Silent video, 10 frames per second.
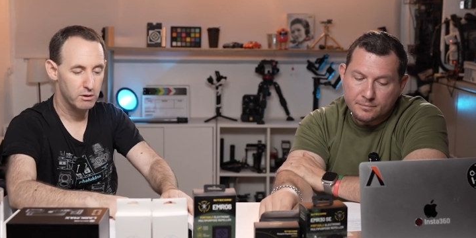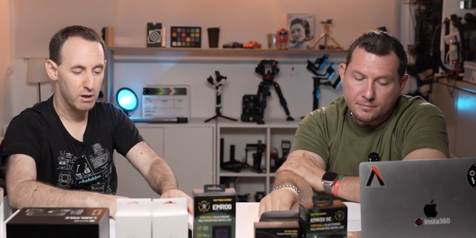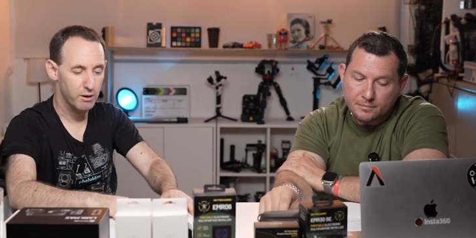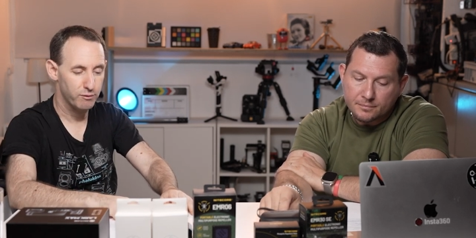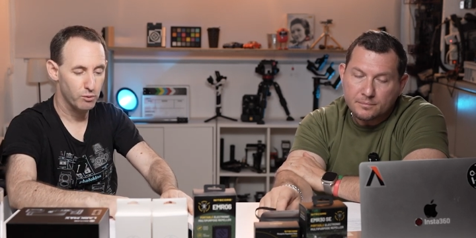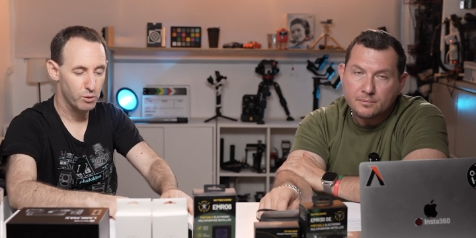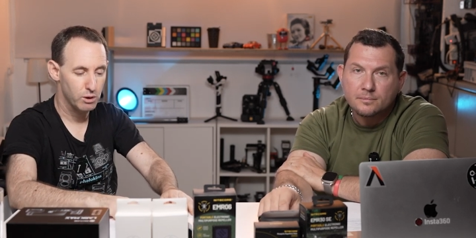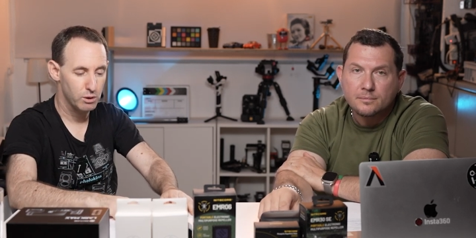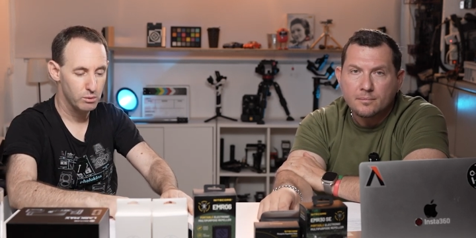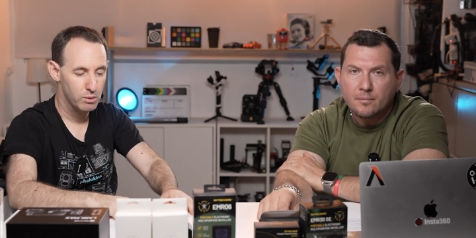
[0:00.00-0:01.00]
Speaker 1: it uh, for
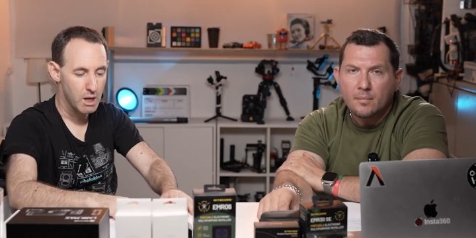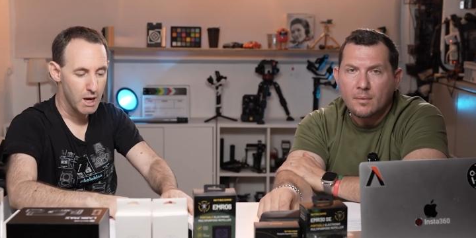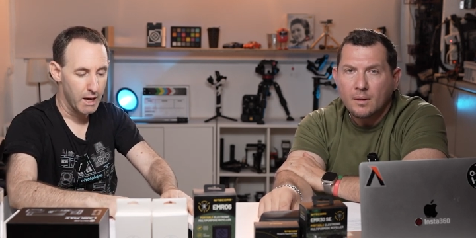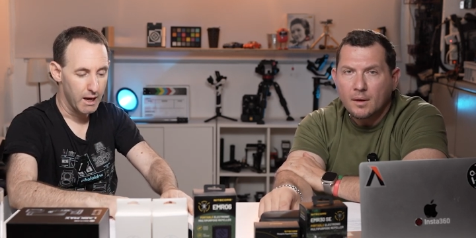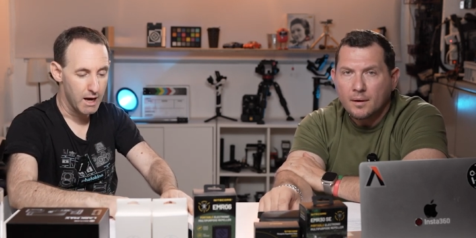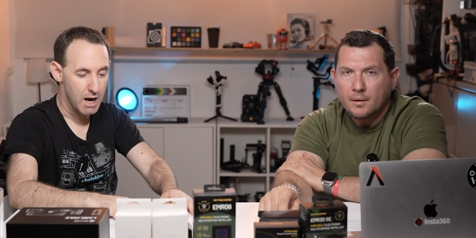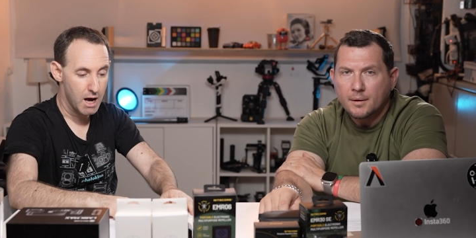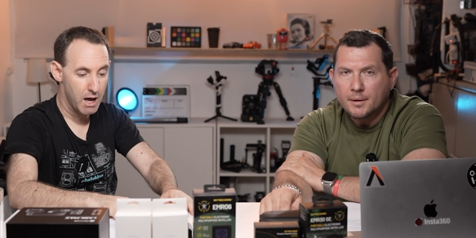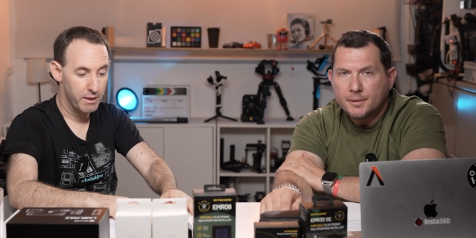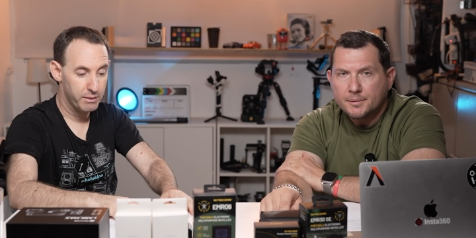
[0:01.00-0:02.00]
you.
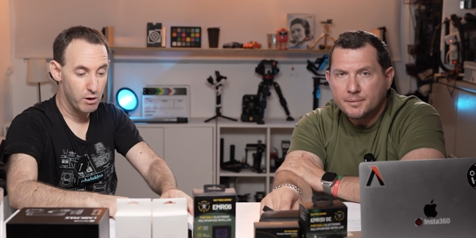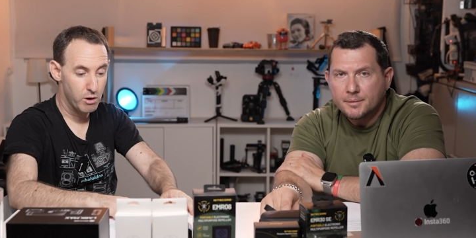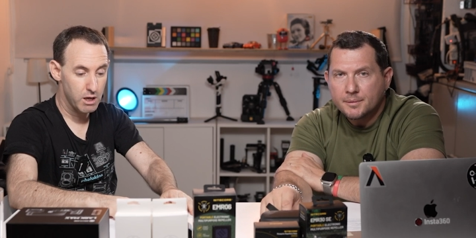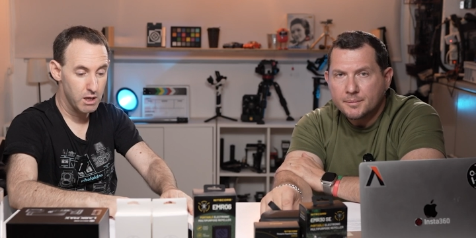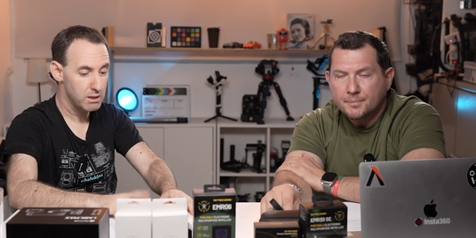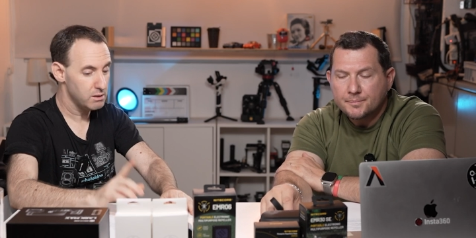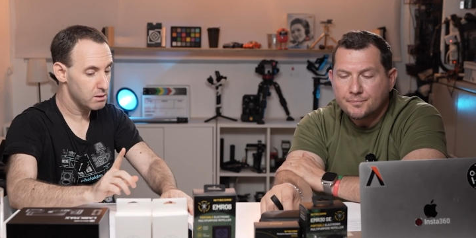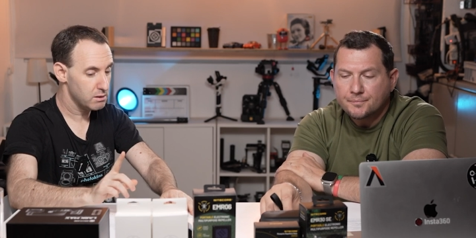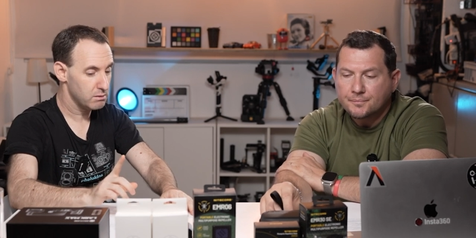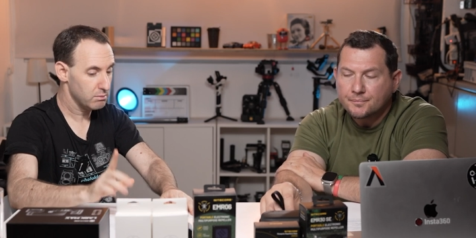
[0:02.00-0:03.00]
Uh, there
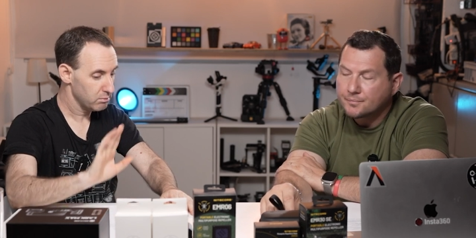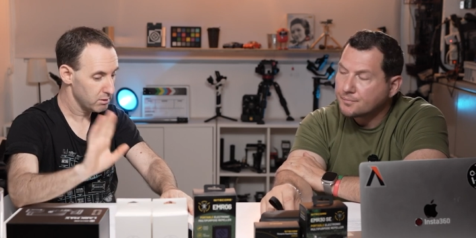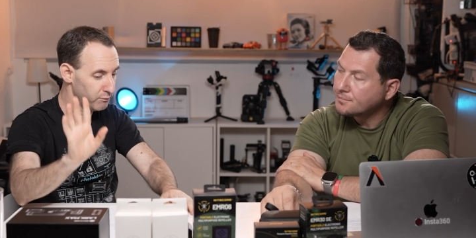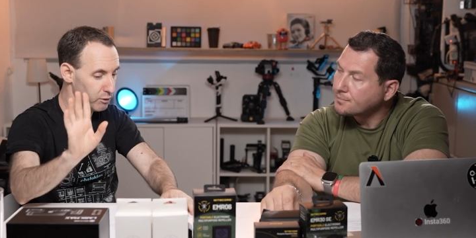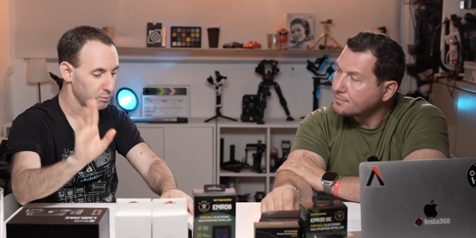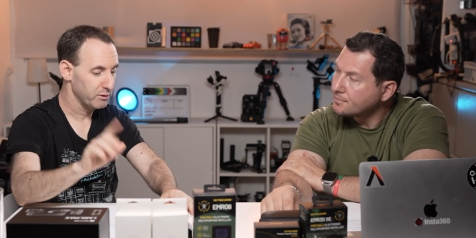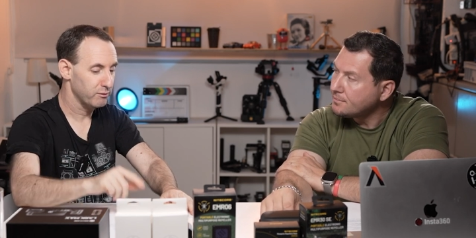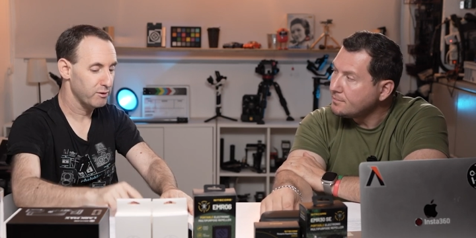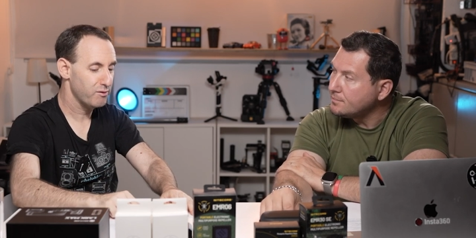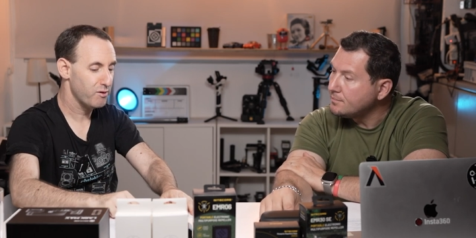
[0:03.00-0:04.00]
is something a bit
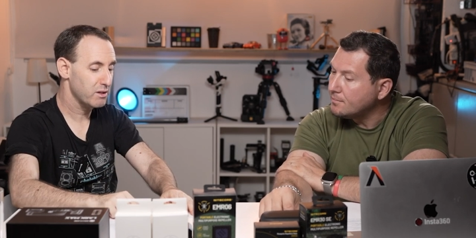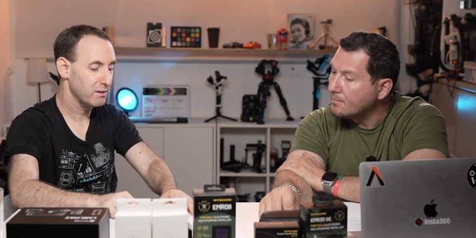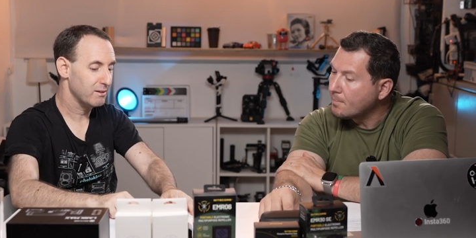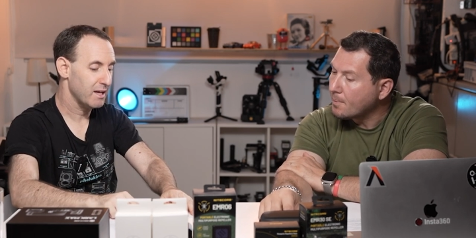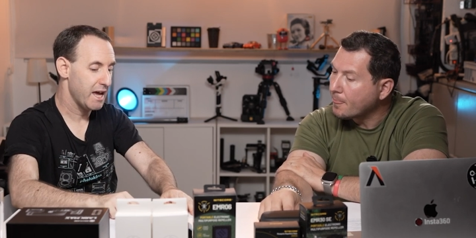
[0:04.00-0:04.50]
different.